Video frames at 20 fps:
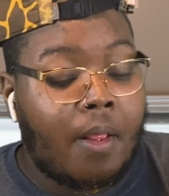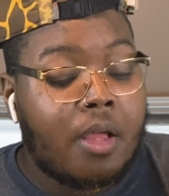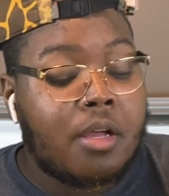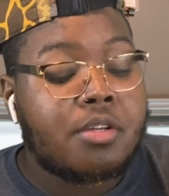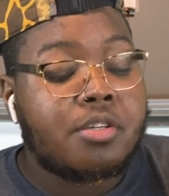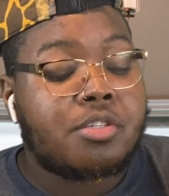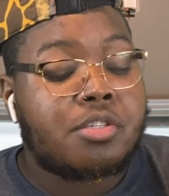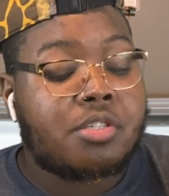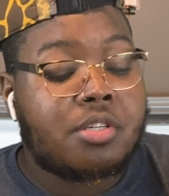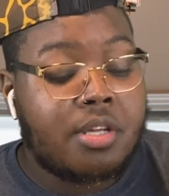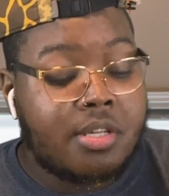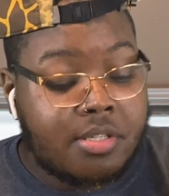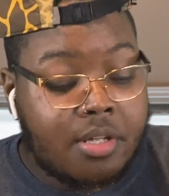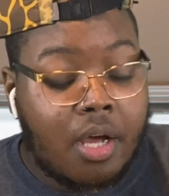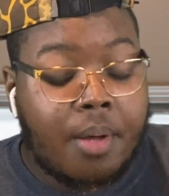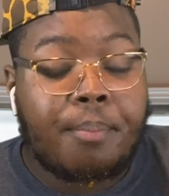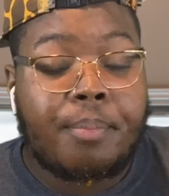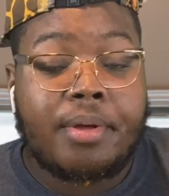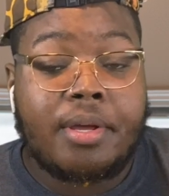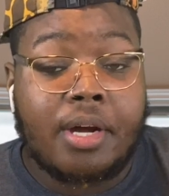she's
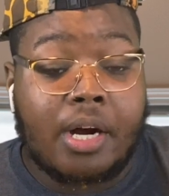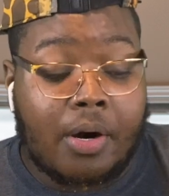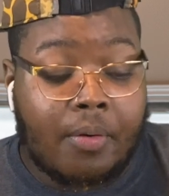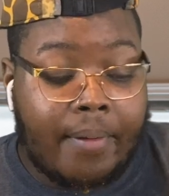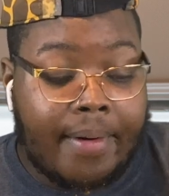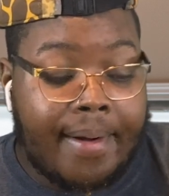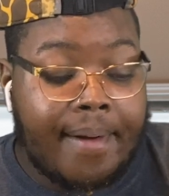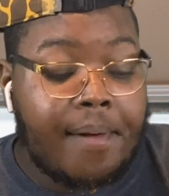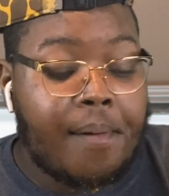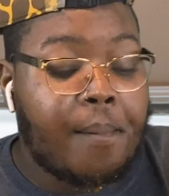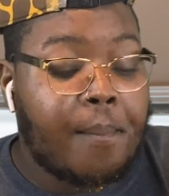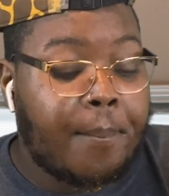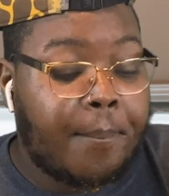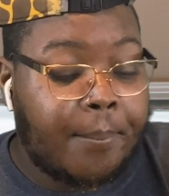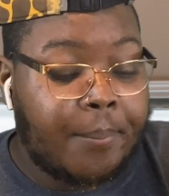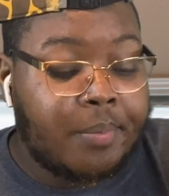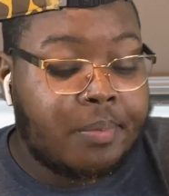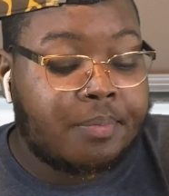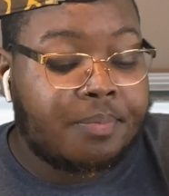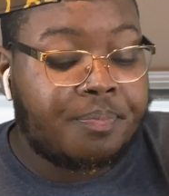going to be all right.
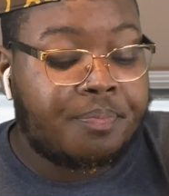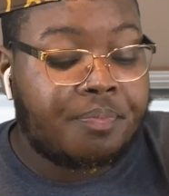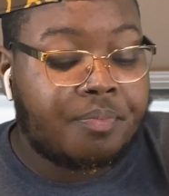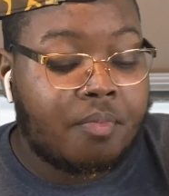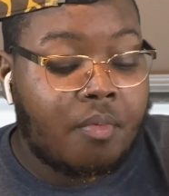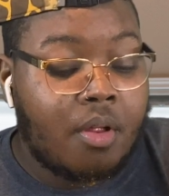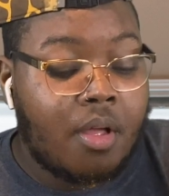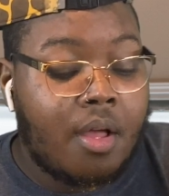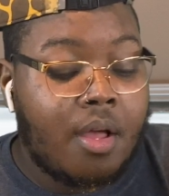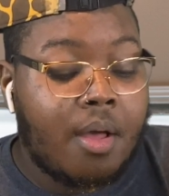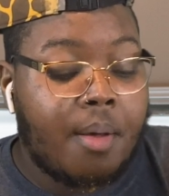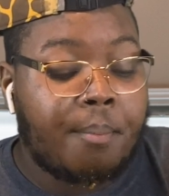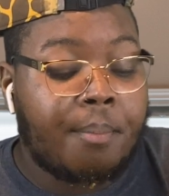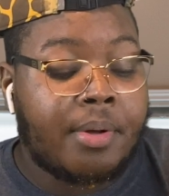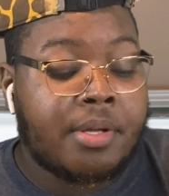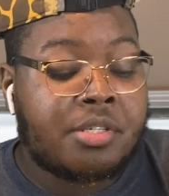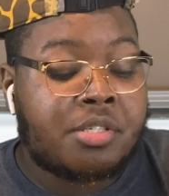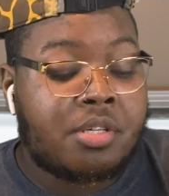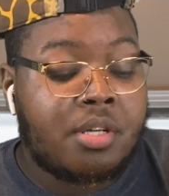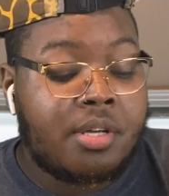
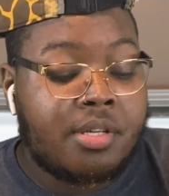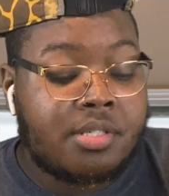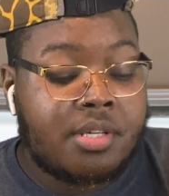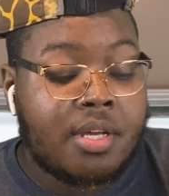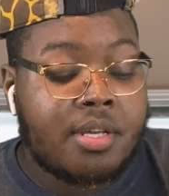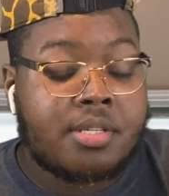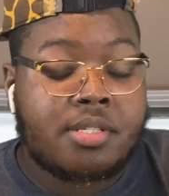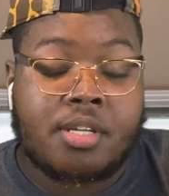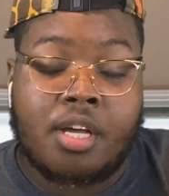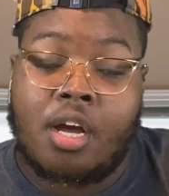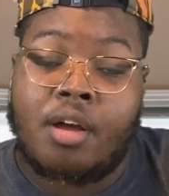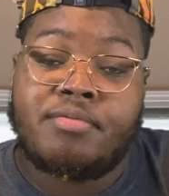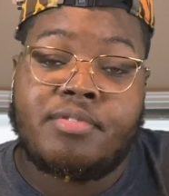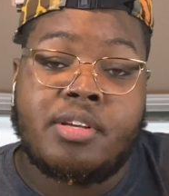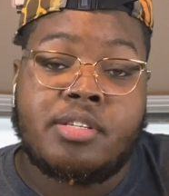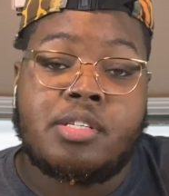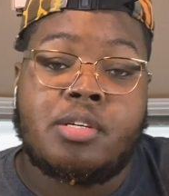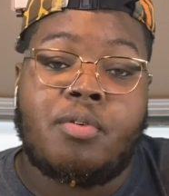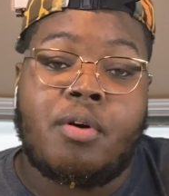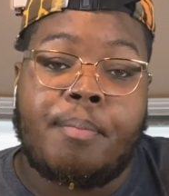But she just serves
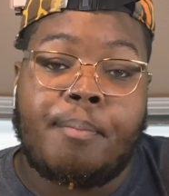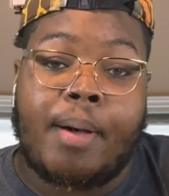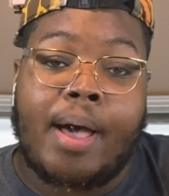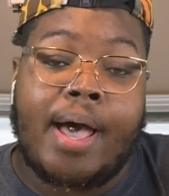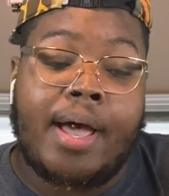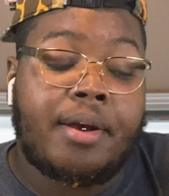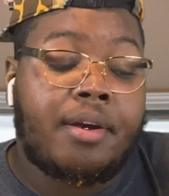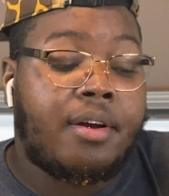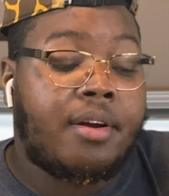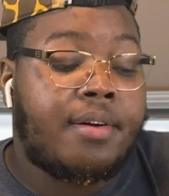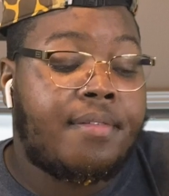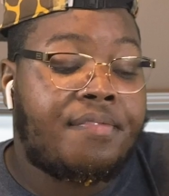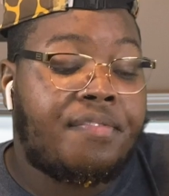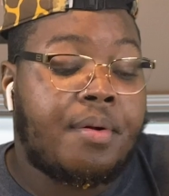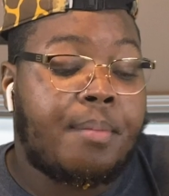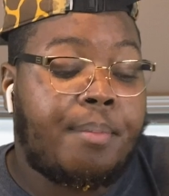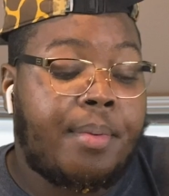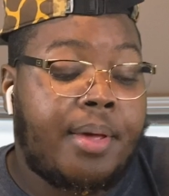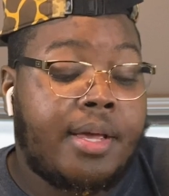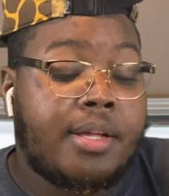as a reminder for
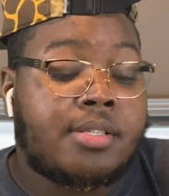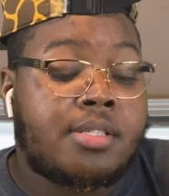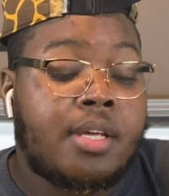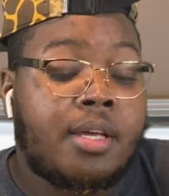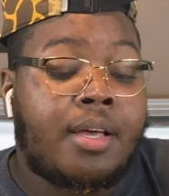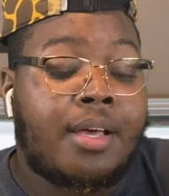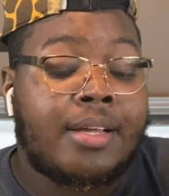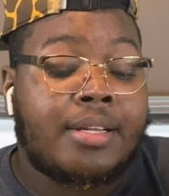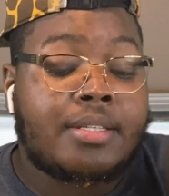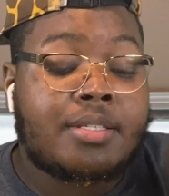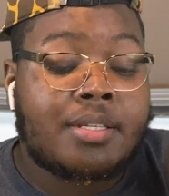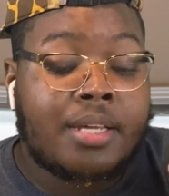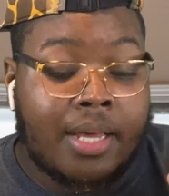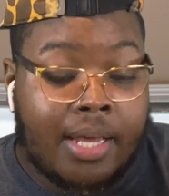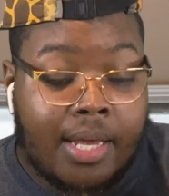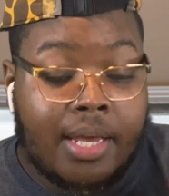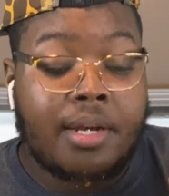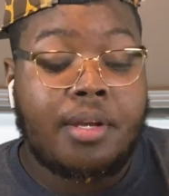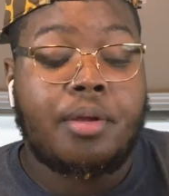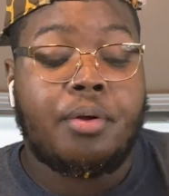me to
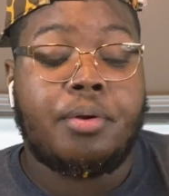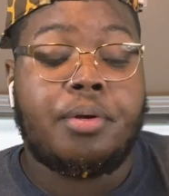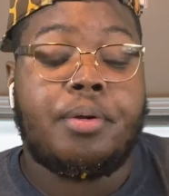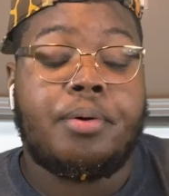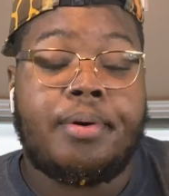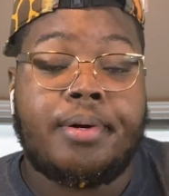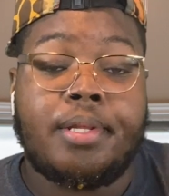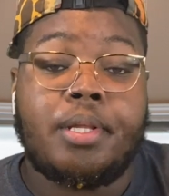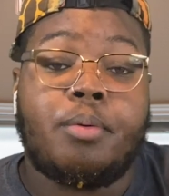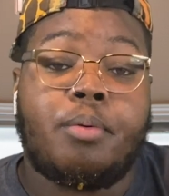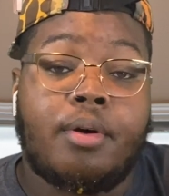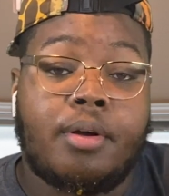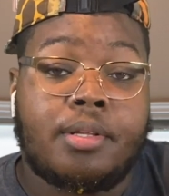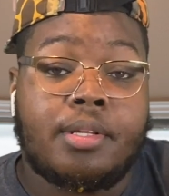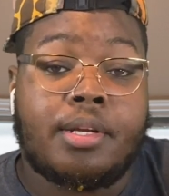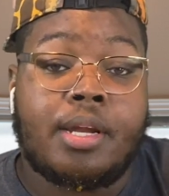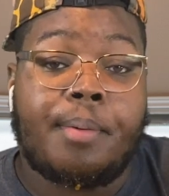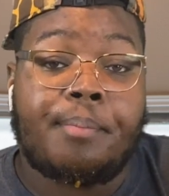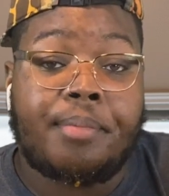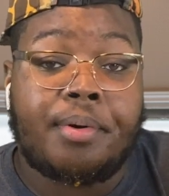continue doing the work
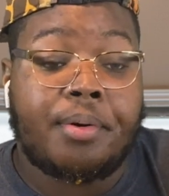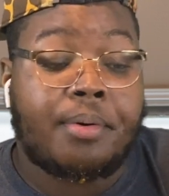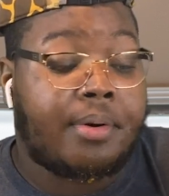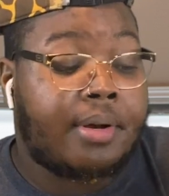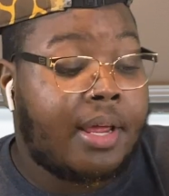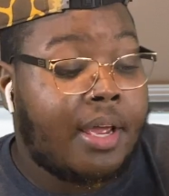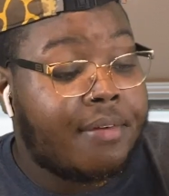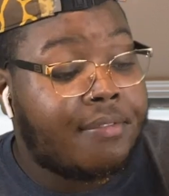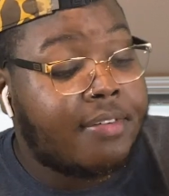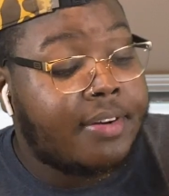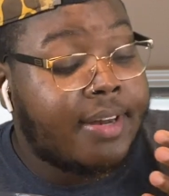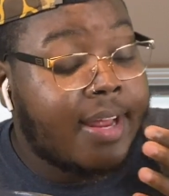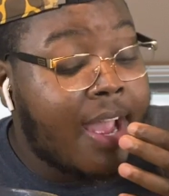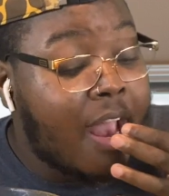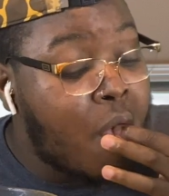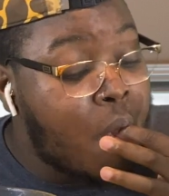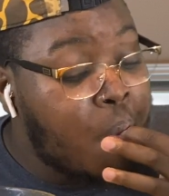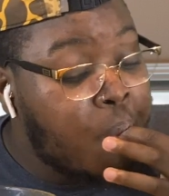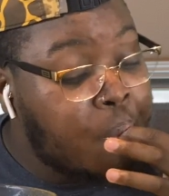that I'm doing every day.